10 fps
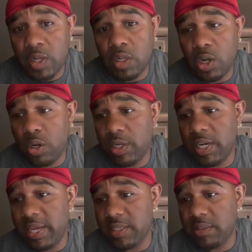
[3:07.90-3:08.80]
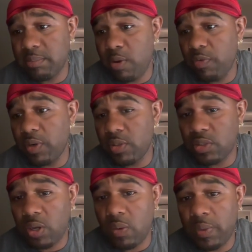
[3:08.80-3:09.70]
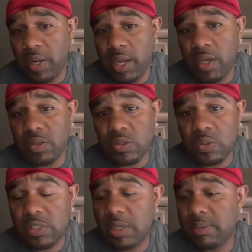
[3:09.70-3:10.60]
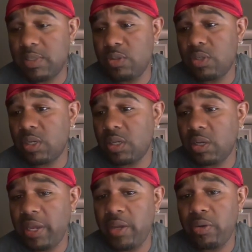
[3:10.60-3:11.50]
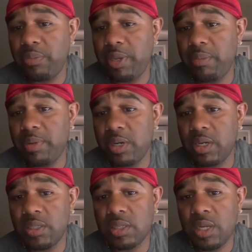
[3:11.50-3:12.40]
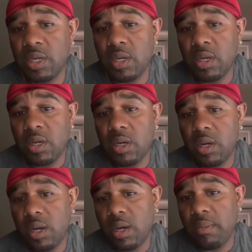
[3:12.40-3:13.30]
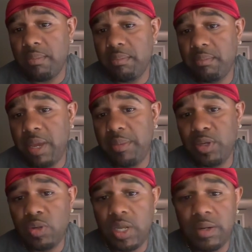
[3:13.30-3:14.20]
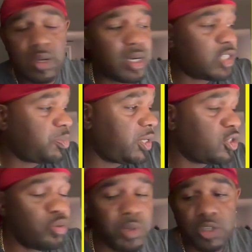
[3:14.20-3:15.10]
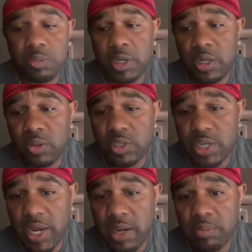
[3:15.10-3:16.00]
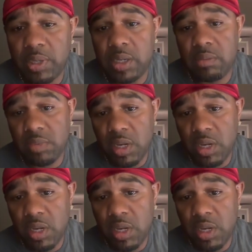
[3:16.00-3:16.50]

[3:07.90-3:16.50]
learned the lesson, both of those start with an L, so it seems you took a little L to me, because maybe you didn't spend too much money on the child, but